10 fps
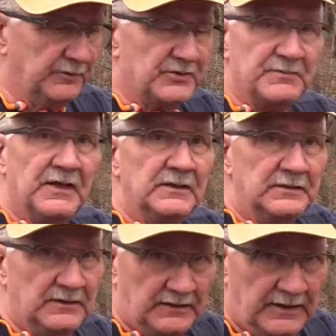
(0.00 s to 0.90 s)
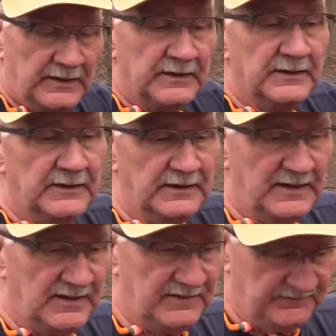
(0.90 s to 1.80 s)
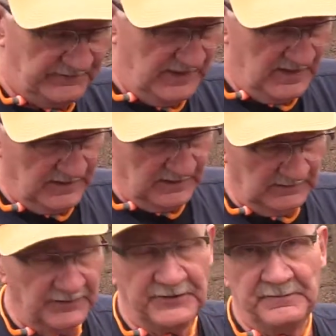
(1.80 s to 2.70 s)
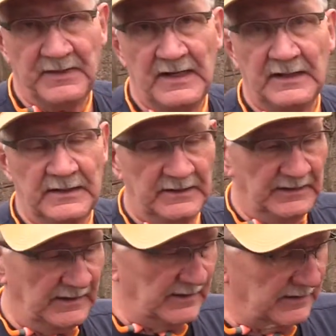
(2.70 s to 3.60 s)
push button and get in, and I have a loaded mag in it, and I